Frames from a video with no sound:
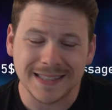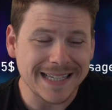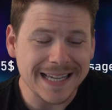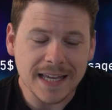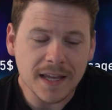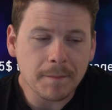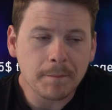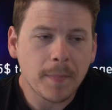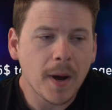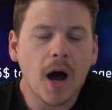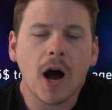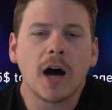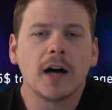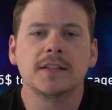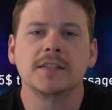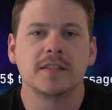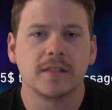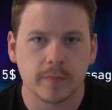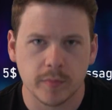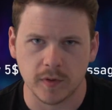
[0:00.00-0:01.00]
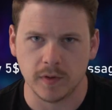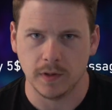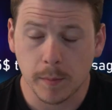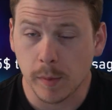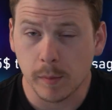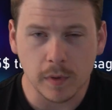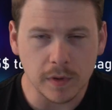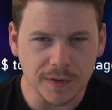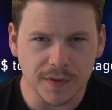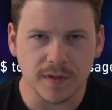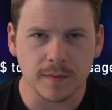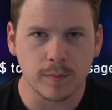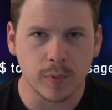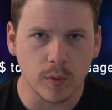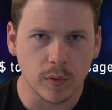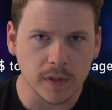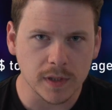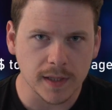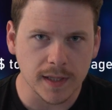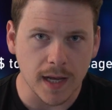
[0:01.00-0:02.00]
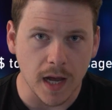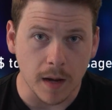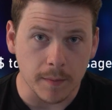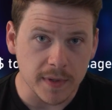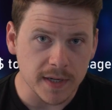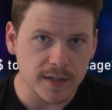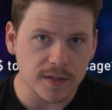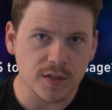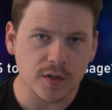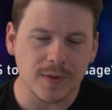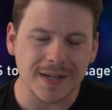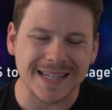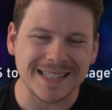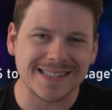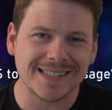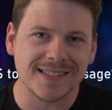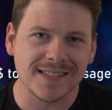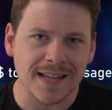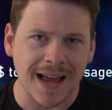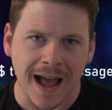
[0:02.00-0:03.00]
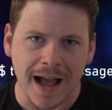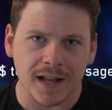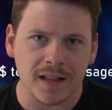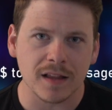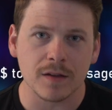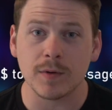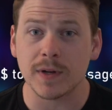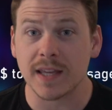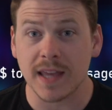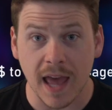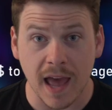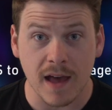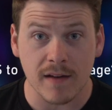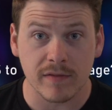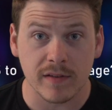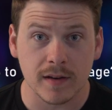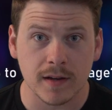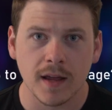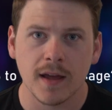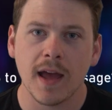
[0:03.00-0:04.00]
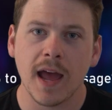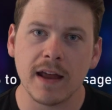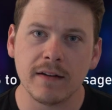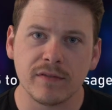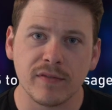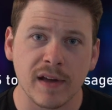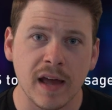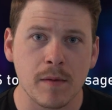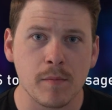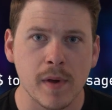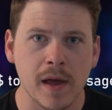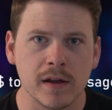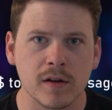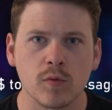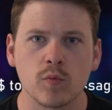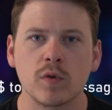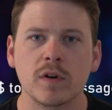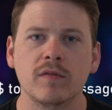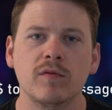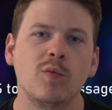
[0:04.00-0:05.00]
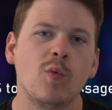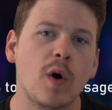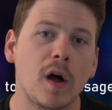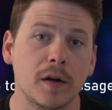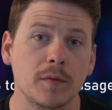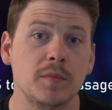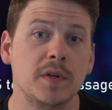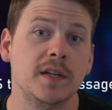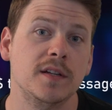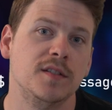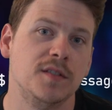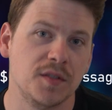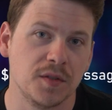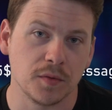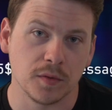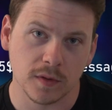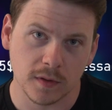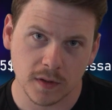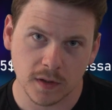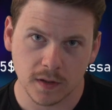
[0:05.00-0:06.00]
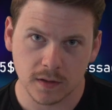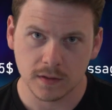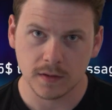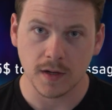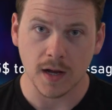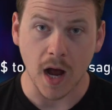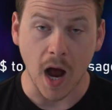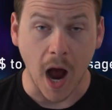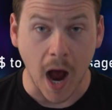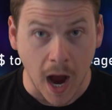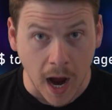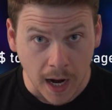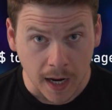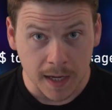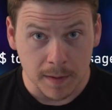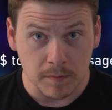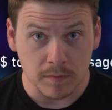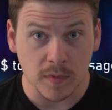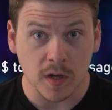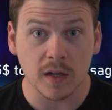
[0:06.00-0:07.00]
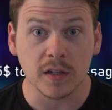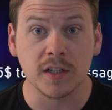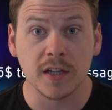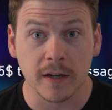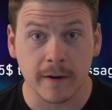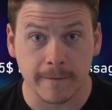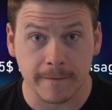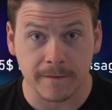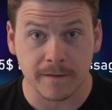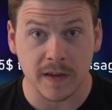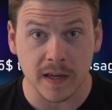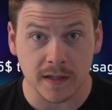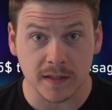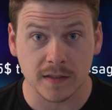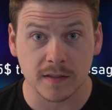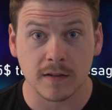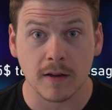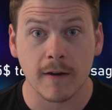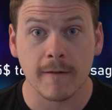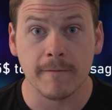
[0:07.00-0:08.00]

the impossible, but most importantly, I'm gonna do exactly what Kevin and Van Bagger would have wanted me to do. I'm gonna fix